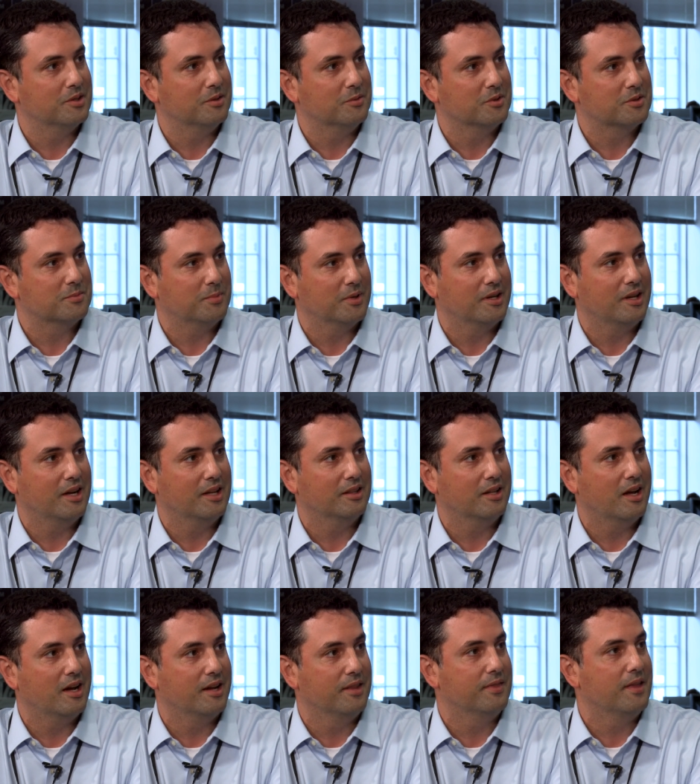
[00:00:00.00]
It was played
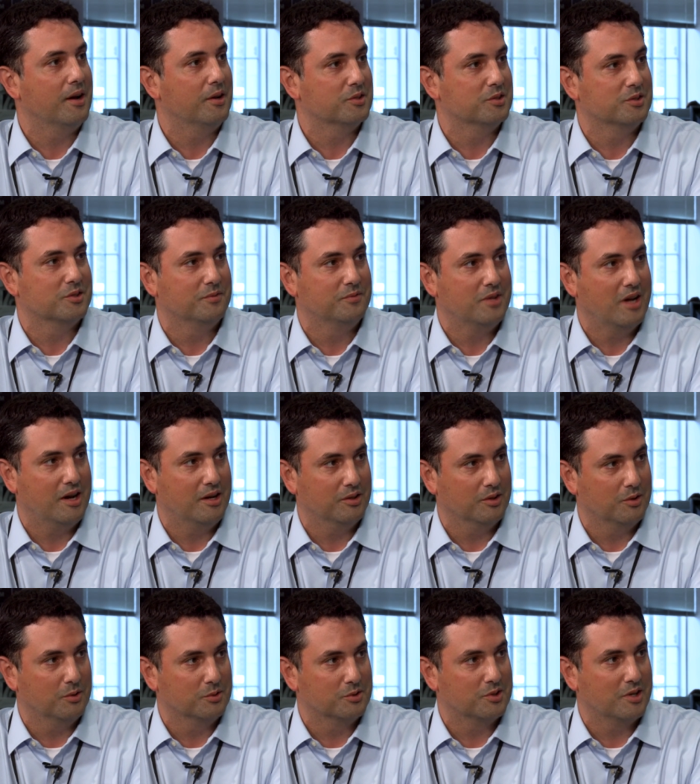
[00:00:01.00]
online, thousands of
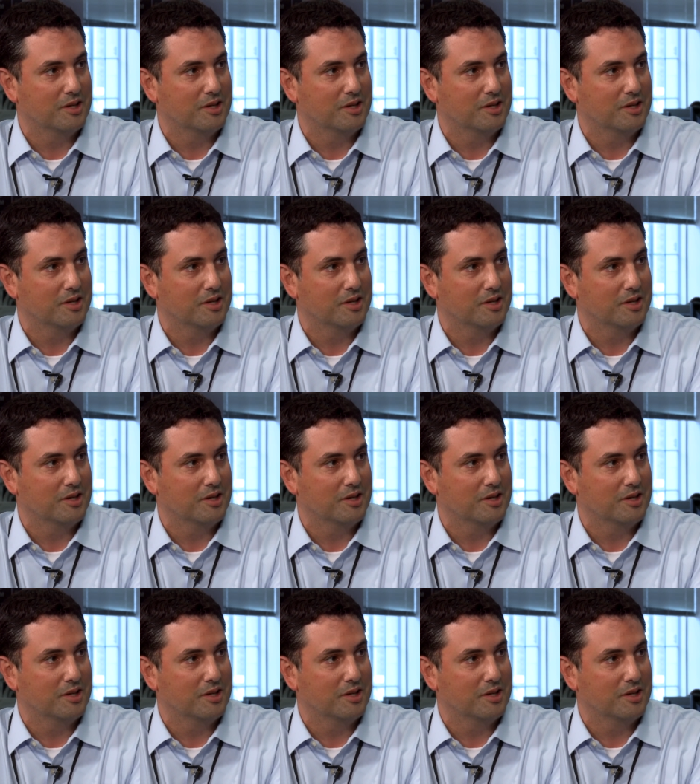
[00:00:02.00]
downloads,